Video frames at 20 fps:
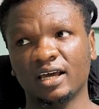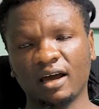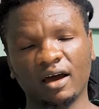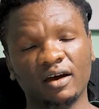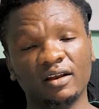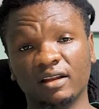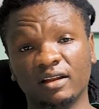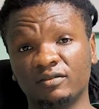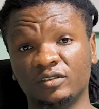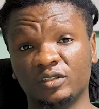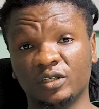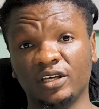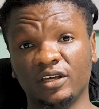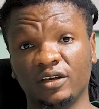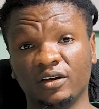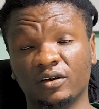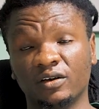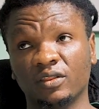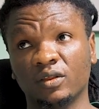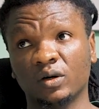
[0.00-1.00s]
I'd love to
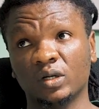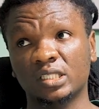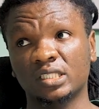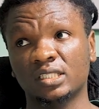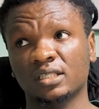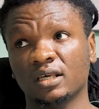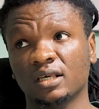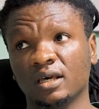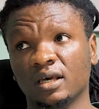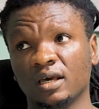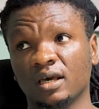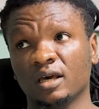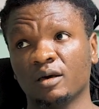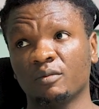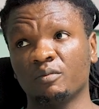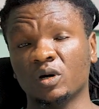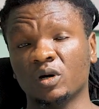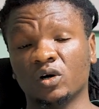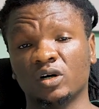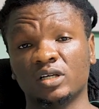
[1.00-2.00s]
hear your thoughts
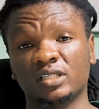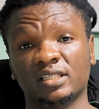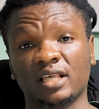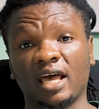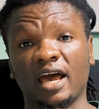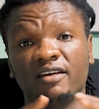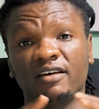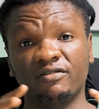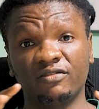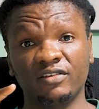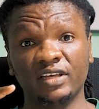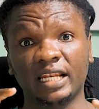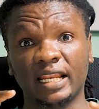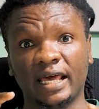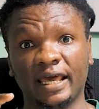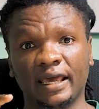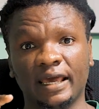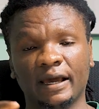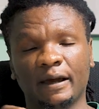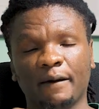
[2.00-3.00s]
because I feel
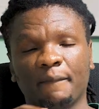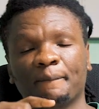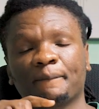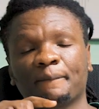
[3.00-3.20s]
like